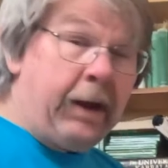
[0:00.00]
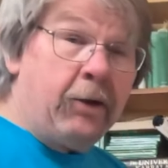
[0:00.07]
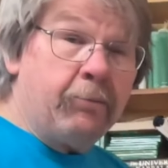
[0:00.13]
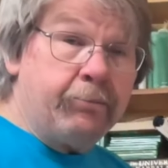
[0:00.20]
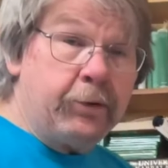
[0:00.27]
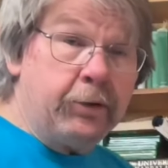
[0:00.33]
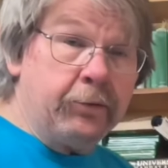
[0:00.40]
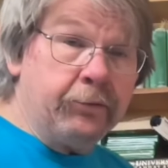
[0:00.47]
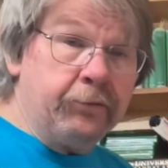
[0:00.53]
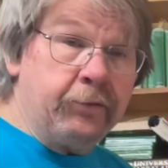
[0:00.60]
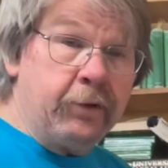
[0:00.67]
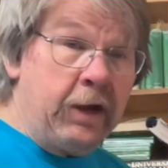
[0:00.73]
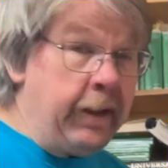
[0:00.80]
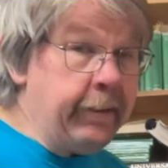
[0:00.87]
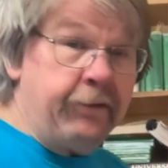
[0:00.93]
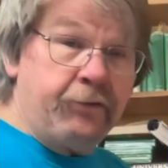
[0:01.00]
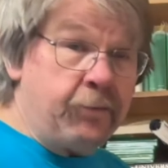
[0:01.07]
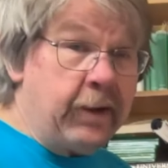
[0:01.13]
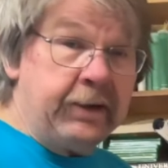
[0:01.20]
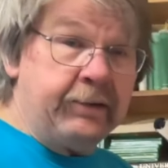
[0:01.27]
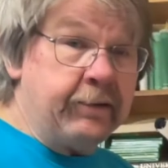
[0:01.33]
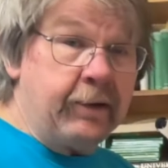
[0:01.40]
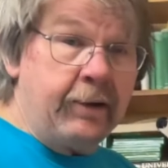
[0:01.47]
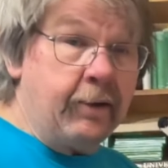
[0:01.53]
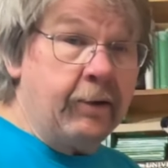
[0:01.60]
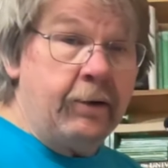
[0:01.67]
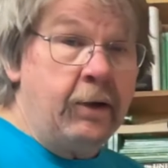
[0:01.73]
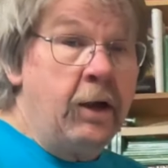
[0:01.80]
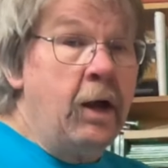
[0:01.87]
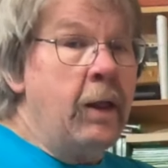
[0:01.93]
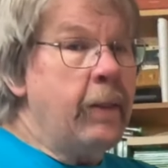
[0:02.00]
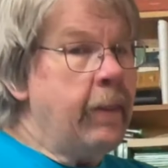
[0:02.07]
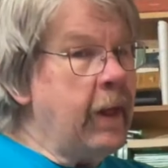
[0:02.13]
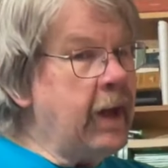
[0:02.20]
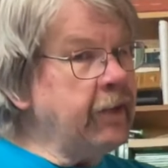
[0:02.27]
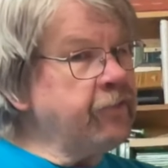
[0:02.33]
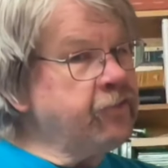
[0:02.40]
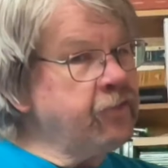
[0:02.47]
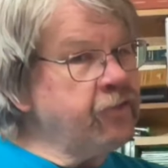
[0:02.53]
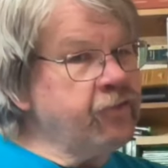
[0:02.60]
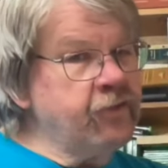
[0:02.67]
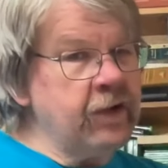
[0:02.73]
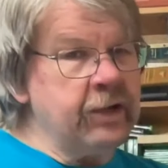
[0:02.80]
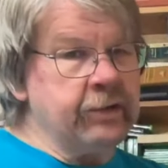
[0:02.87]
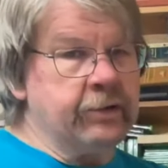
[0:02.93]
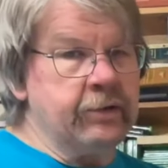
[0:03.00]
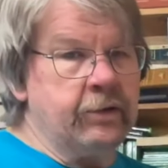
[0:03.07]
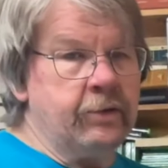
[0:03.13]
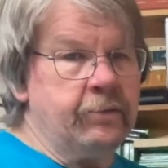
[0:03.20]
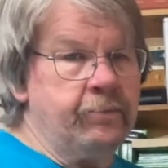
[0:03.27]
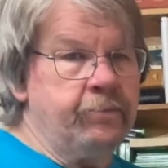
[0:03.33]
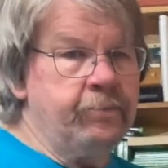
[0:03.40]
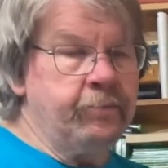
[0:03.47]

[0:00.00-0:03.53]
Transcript: outpost. And he's right there. Not just yet, though.